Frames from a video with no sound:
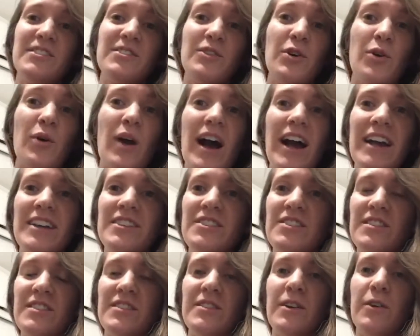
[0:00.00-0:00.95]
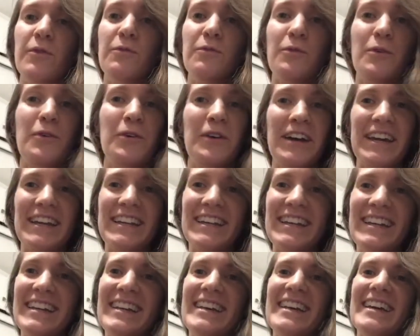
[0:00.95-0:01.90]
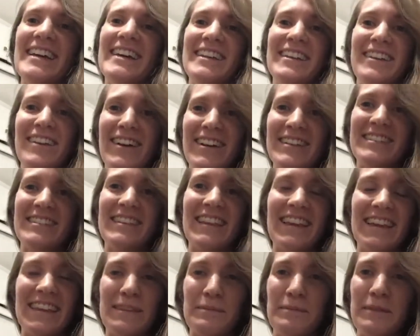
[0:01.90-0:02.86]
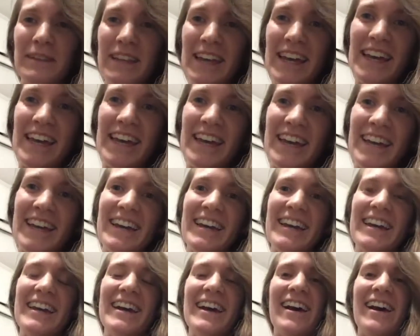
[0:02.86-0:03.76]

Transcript: So I just avoid nuts like the plague.